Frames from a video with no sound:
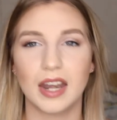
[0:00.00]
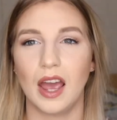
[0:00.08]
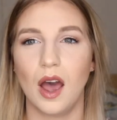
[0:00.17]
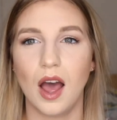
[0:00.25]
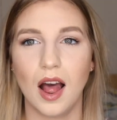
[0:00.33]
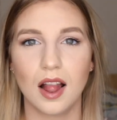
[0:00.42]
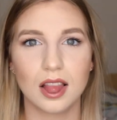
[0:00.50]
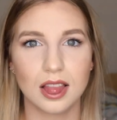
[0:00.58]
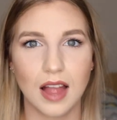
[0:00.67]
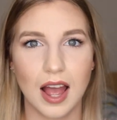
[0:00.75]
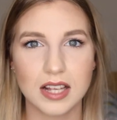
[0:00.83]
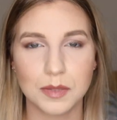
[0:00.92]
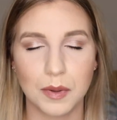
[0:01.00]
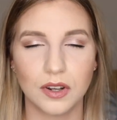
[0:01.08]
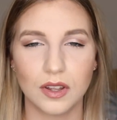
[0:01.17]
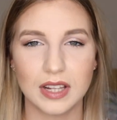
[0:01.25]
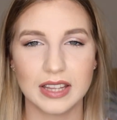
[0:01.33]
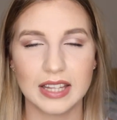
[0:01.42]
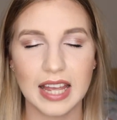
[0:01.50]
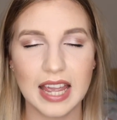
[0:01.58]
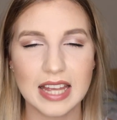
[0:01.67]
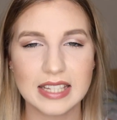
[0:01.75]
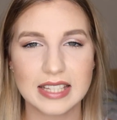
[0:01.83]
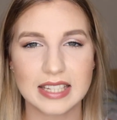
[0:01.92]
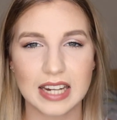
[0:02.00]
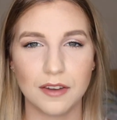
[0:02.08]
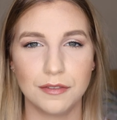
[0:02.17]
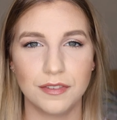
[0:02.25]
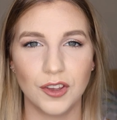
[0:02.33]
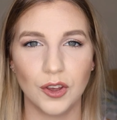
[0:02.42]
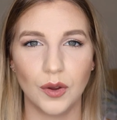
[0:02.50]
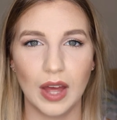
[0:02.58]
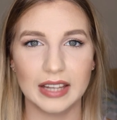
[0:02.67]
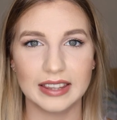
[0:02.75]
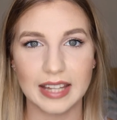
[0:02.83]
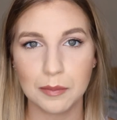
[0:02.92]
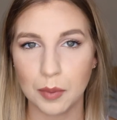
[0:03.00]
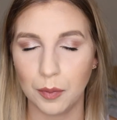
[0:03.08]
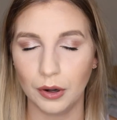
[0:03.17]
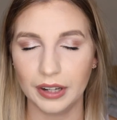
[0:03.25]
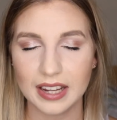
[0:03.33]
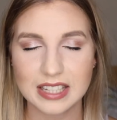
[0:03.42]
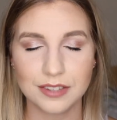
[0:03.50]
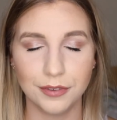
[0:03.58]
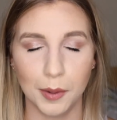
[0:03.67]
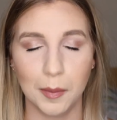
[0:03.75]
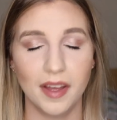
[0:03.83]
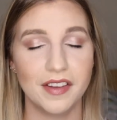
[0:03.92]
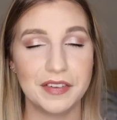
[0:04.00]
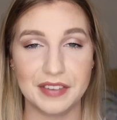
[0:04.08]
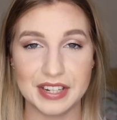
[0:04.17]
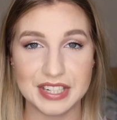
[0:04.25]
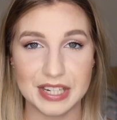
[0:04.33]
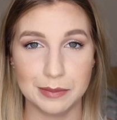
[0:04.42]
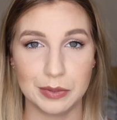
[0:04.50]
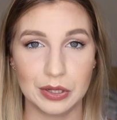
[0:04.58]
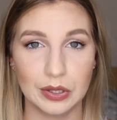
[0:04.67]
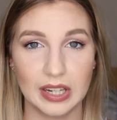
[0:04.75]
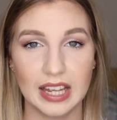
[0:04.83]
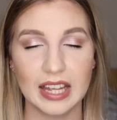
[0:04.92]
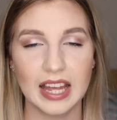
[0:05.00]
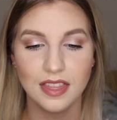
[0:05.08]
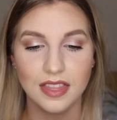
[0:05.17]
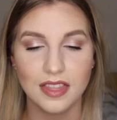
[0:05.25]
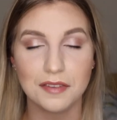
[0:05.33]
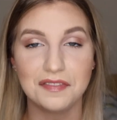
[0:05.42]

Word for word: Now, last but not least, a few lip products from Fenty Beauty. The